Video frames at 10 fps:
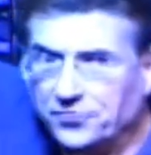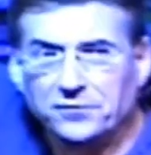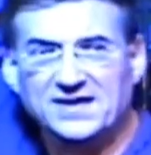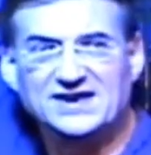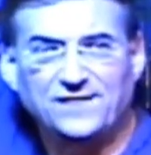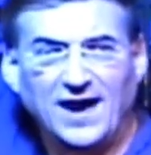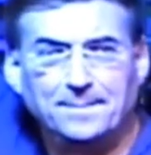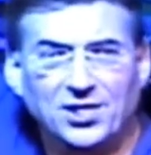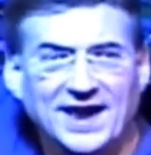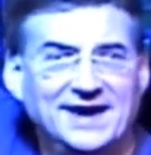through these
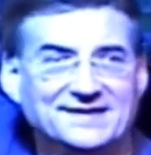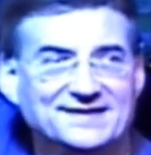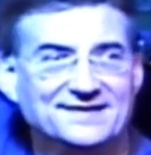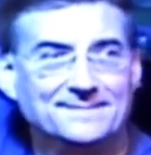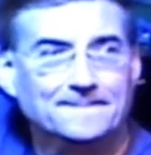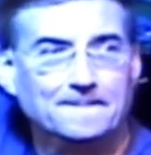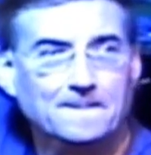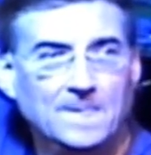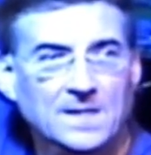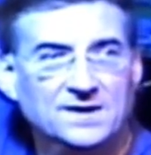five planks.
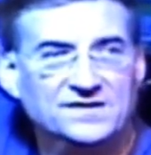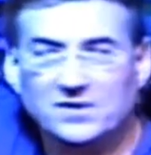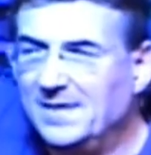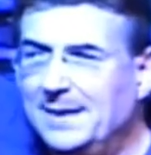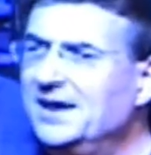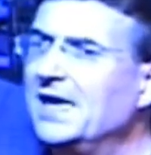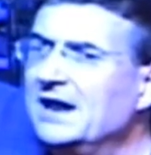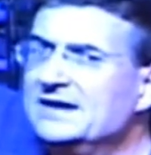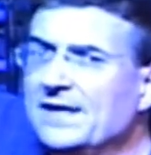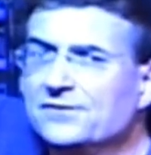So maybe at
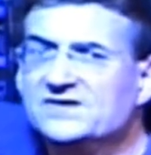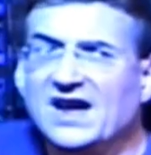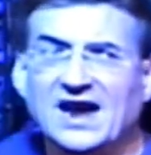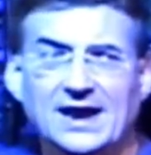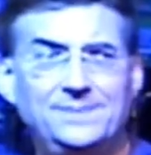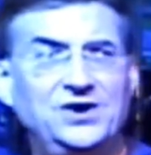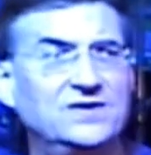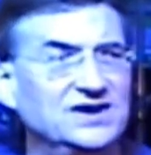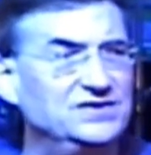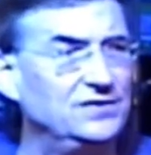another time you
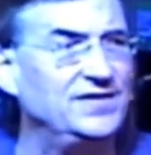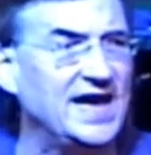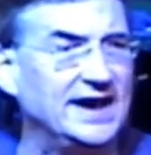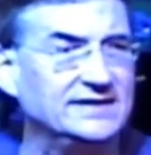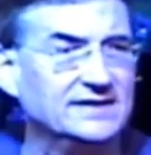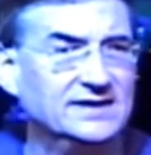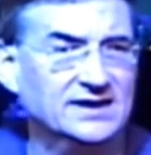can do that,